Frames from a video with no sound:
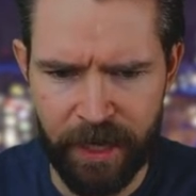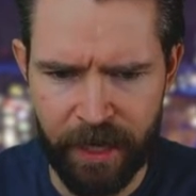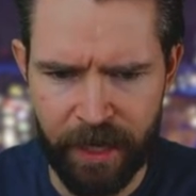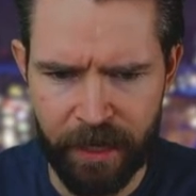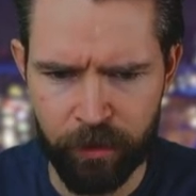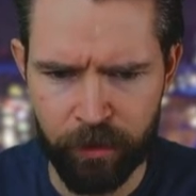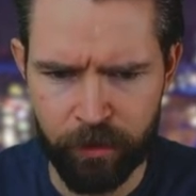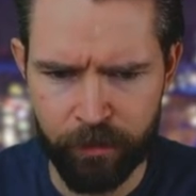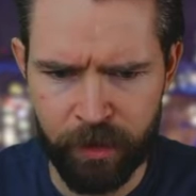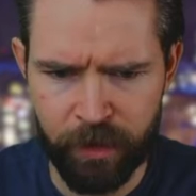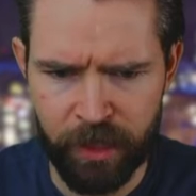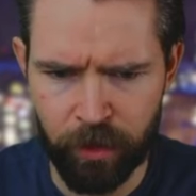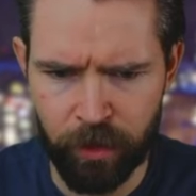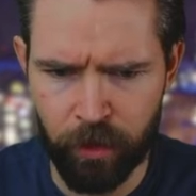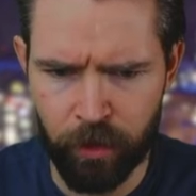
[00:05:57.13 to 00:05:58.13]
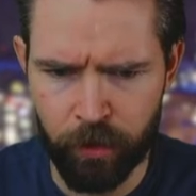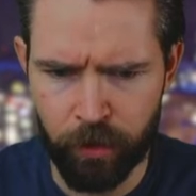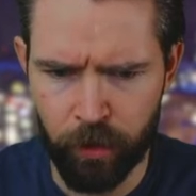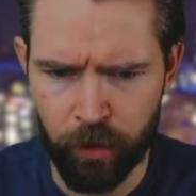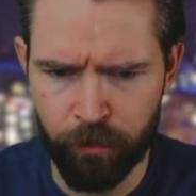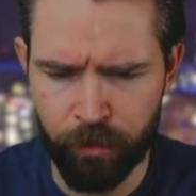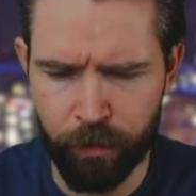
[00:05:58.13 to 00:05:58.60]
and I'm going to click
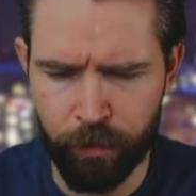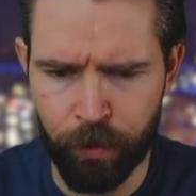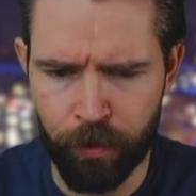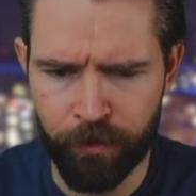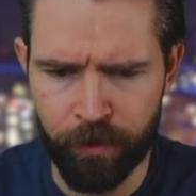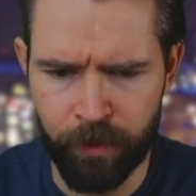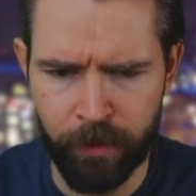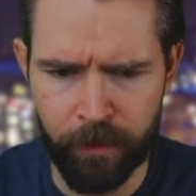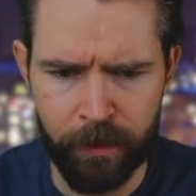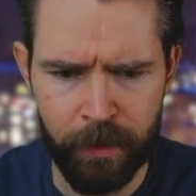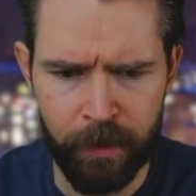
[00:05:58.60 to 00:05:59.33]
go to pointer.